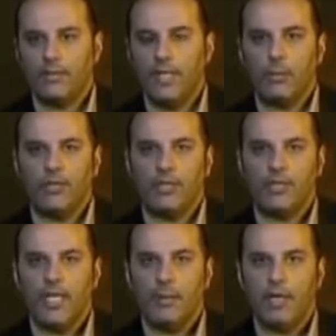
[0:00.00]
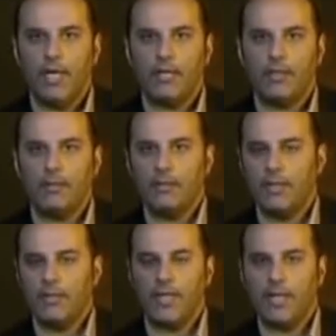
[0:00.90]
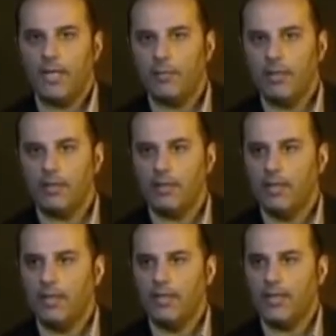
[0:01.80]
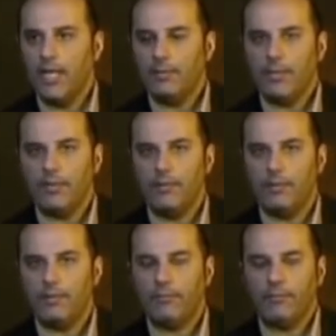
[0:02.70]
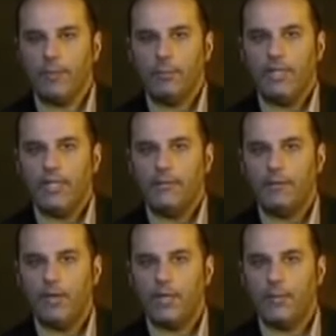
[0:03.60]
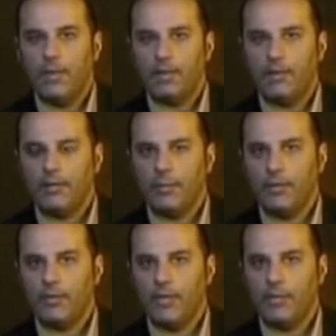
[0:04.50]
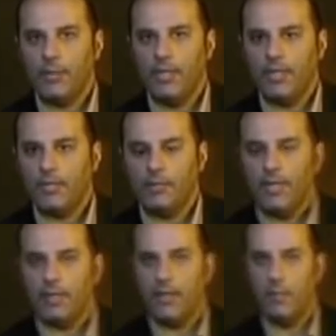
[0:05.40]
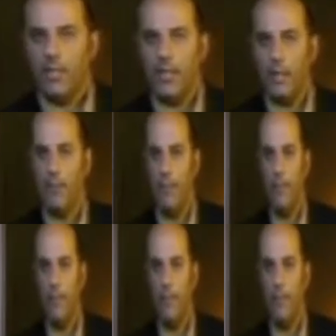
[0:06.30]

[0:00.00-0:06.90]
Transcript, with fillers: It was the stabilizing psychic muscle that kept us from completely falling apart, spiritually speaking and mentally speaking.